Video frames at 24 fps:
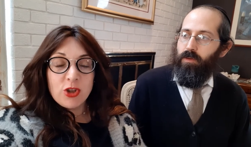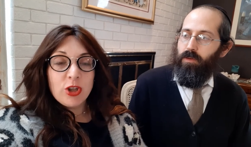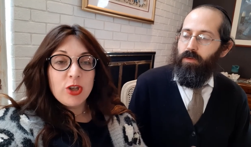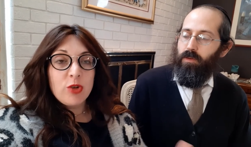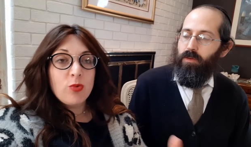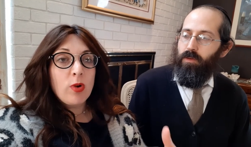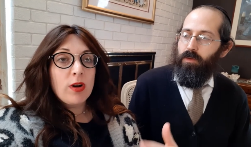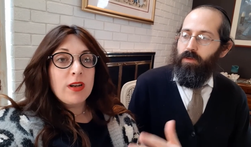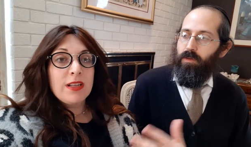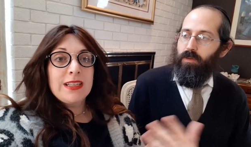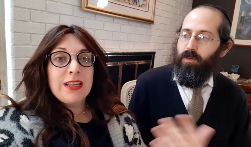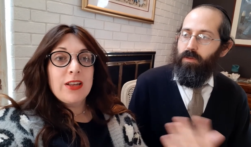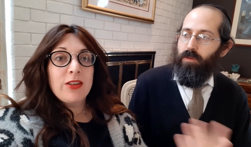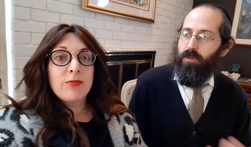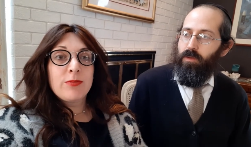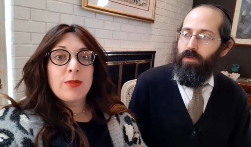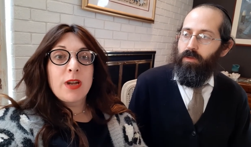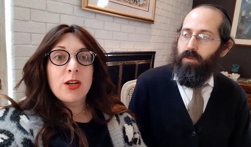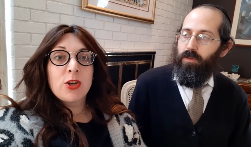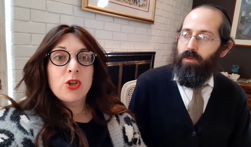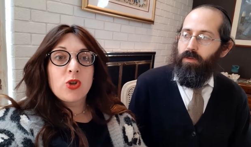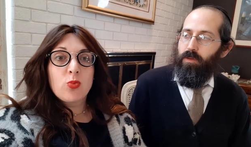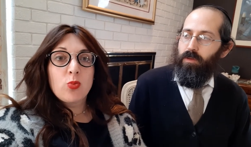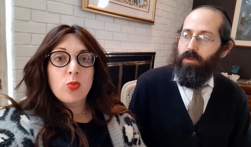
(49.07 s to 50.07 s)
Speaker 1: or you want to tell them
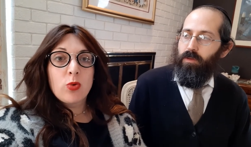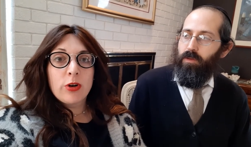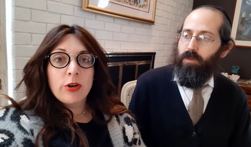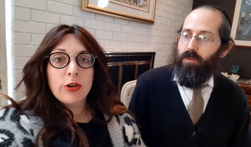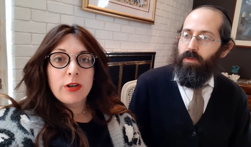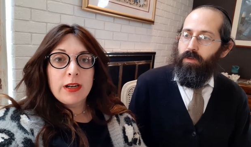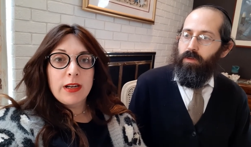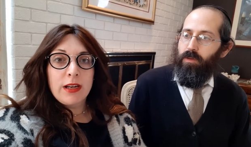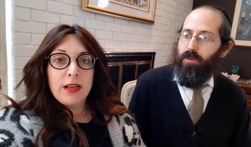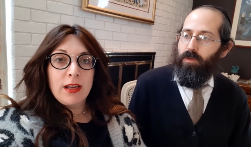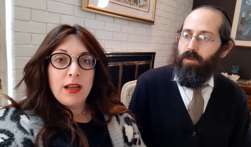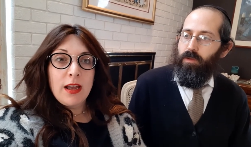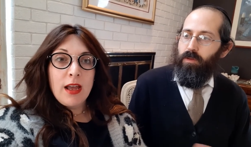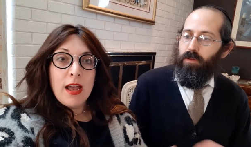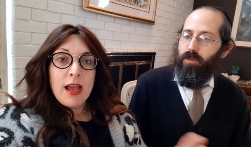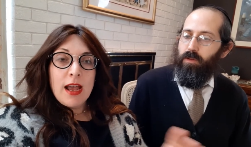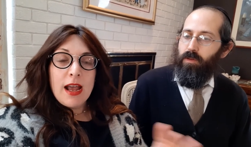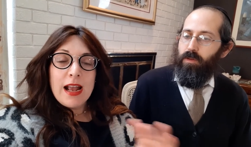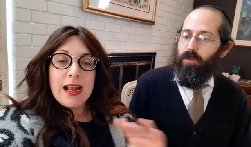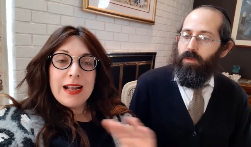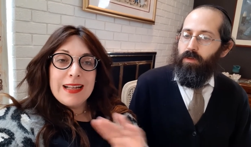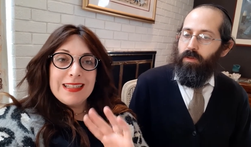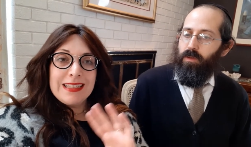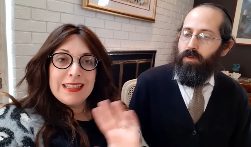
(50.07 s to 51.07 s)
not to worry.
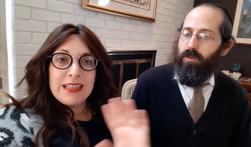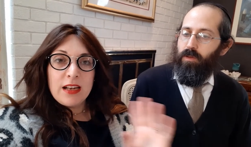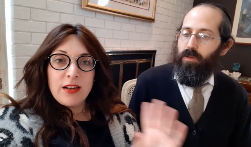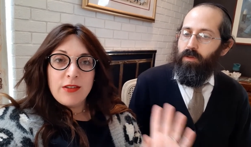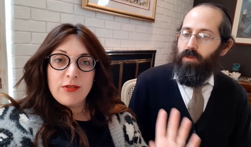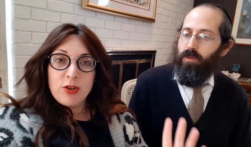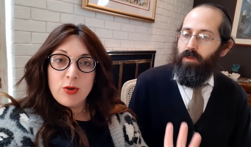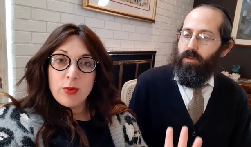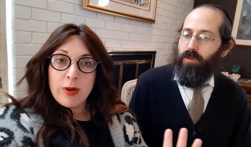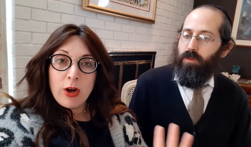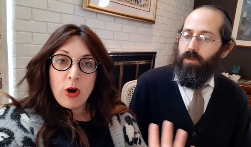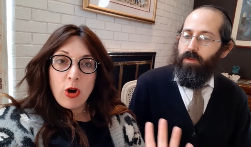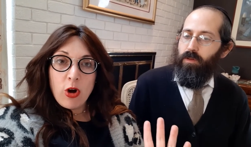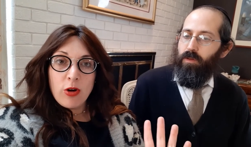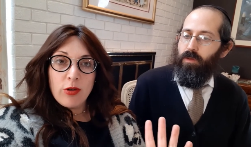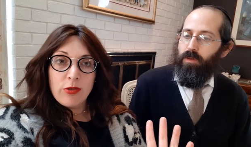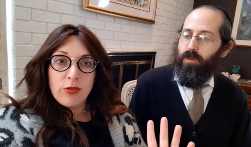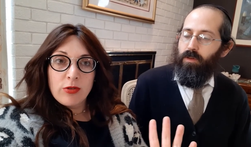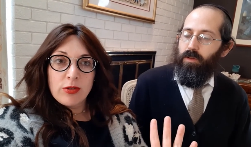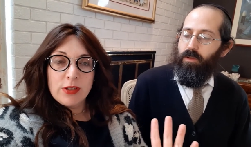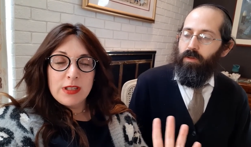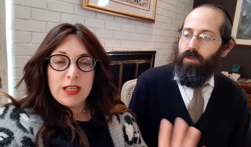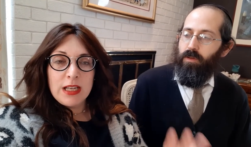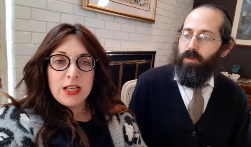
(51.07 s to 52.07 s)
Instead of doing all
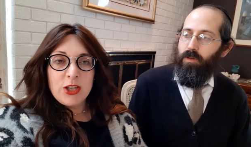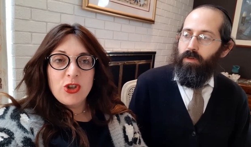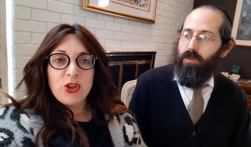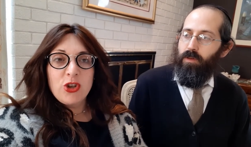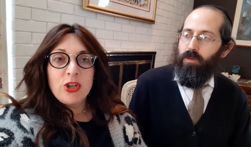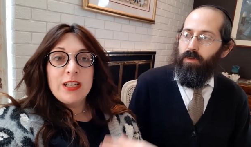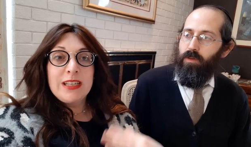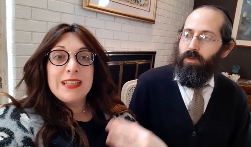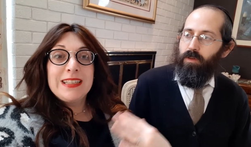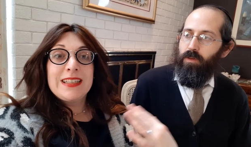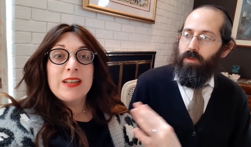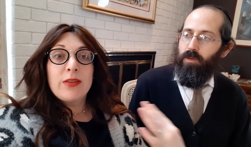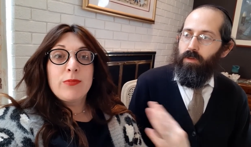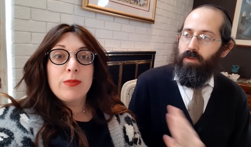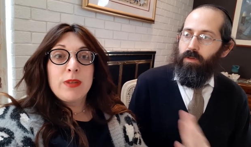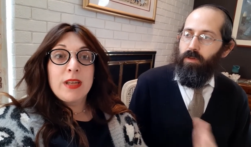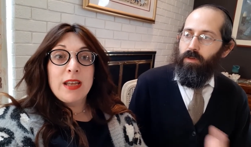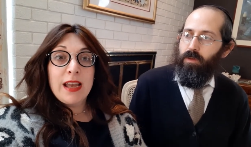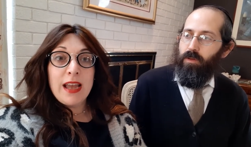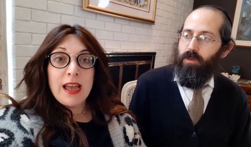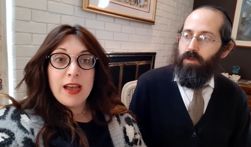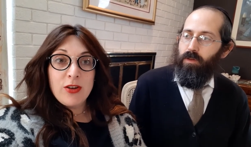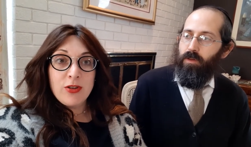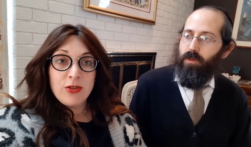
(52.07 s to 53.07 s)
those things, you need something
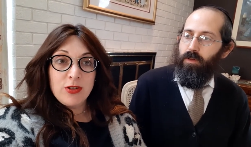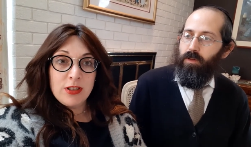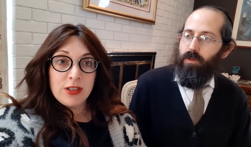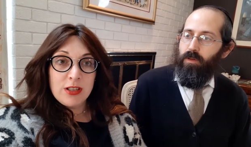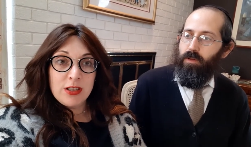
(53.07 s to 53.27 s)
else